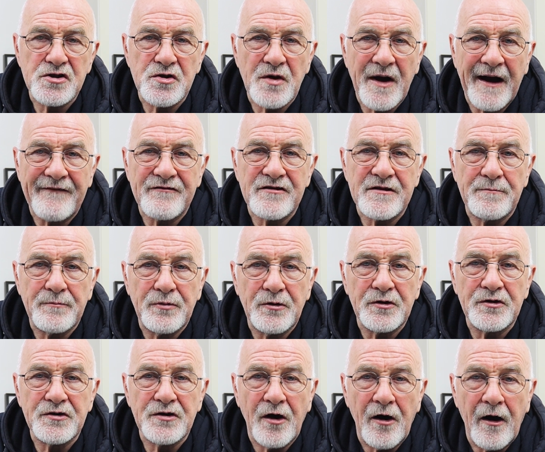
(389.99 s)
You have to
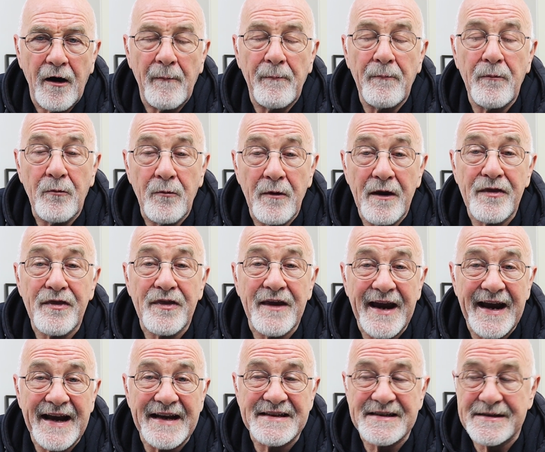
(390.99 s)
put up with
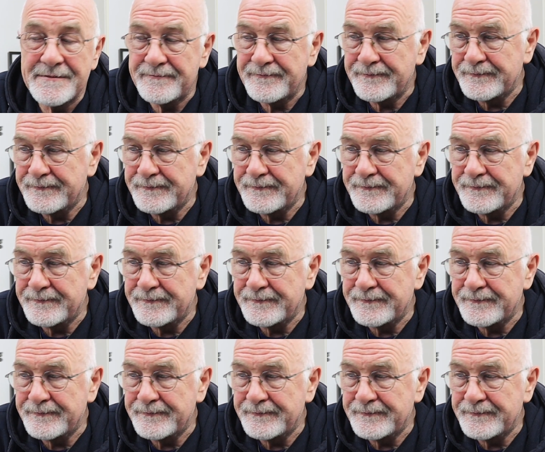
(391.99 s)
it.